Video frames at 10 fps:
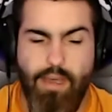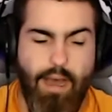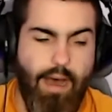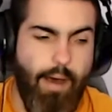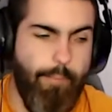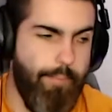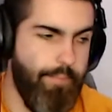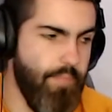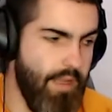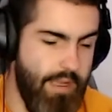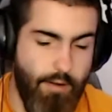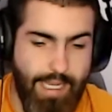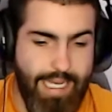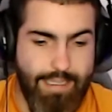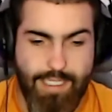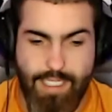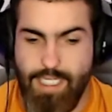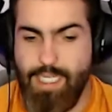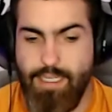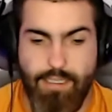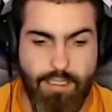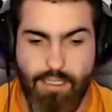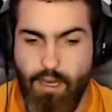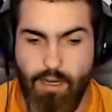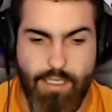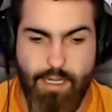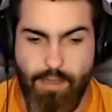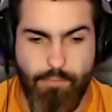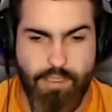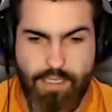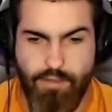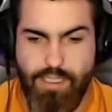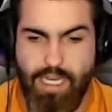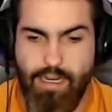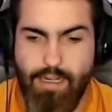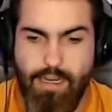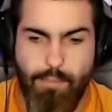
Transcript: Again, Z slot type skill set.